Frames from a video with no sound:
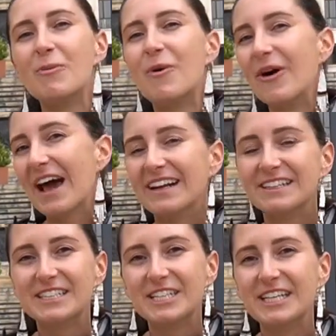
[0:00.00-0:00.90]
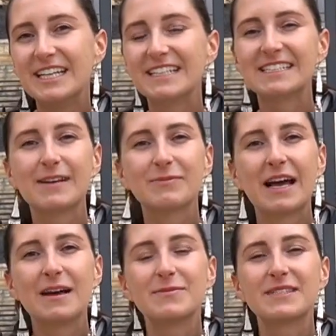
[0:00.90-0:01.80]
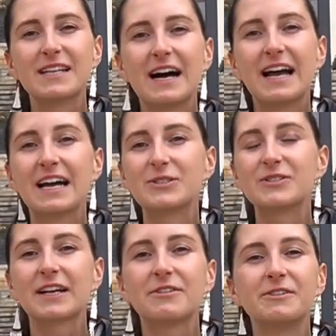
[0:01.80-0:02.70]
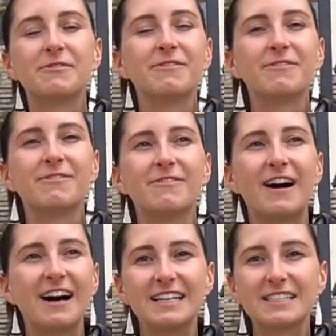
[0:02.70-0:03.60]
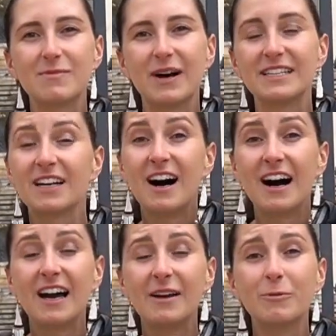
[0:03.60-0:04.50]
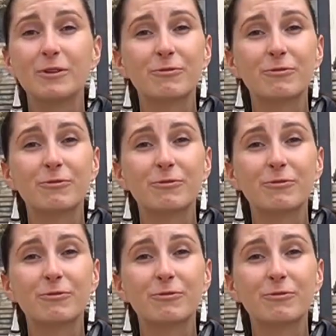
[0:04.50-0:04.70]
more energy and sometimes I had to sacrifice my time with